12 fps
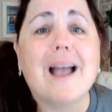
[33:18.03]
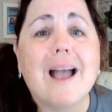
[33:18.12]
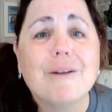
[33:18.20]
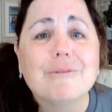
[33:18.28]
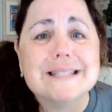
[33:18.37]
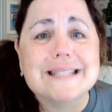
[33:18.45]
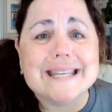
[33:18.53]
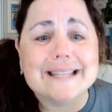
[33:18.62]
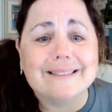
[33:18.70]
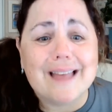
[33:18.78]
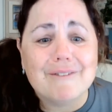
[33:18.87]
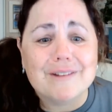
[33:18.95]
I was the
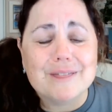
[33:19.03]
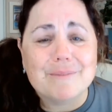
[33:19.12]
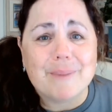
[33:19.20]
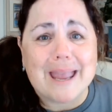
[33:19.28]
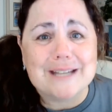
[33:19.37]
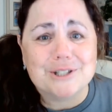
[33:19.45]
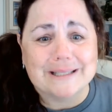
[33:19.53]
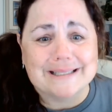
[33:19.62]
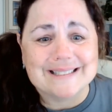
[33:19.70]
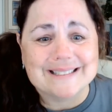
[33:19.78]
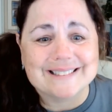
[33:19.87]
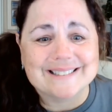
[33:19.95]
11th
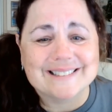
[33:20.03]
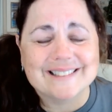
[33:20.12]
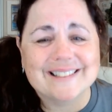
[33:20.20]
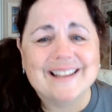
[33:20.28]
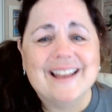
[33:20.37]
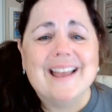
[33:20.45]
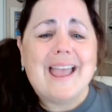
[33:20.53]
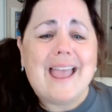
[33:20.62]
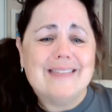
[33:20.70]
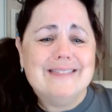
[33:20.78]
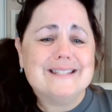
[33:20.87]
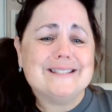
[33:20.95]
patient,
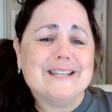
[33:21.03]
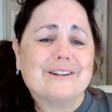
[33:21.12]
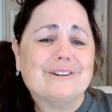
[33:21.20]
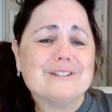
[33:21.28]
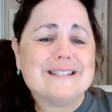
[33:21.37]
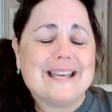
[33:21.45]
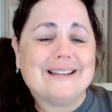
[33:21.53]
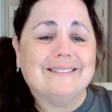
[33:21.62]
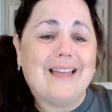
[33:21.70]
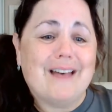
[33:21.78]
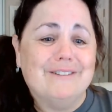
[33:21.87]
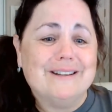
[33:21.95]
and the sticker said
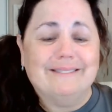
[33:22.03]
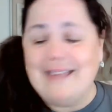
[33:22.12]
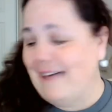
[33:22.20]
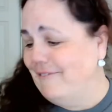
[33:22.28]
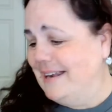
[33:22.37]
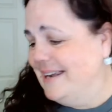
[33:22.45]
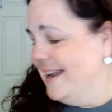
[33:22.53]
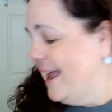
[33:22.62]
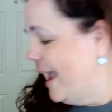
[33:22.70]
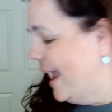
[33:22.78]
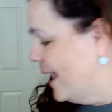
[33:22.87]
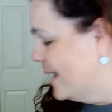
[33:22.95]
1111.
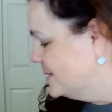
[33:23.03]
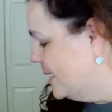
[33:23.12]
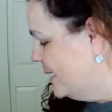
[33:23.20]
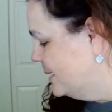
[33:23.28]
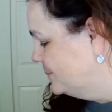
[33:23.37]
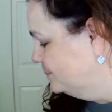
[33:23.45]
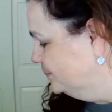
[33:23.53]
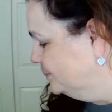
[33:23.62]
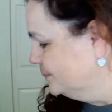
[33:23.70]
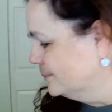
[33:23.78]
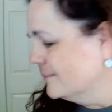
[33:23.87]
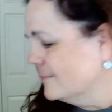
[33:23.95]
And
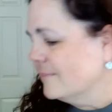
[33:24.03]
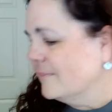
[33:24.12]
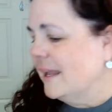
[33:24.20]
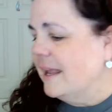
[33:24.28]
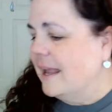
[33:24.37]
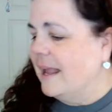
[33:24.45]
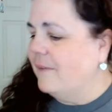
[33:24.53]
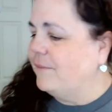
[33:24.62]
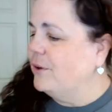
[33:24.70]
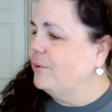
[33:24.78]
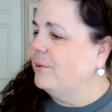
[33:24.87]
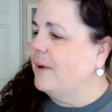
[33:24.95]
if
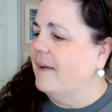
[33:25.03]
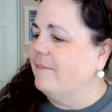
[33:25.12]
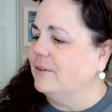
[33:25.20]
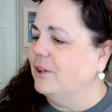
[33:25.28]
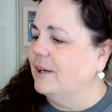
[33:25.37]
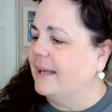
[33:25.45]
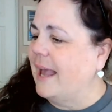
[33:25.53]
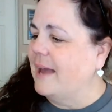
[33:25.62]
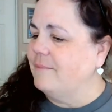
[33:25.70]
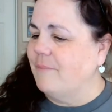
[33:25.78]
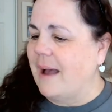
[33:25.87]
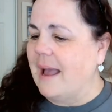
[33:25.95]
you ever look
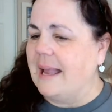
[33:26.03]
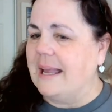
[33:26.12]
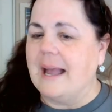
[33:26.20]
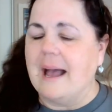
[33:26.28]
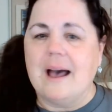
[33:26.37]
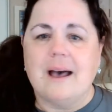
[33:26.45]
at my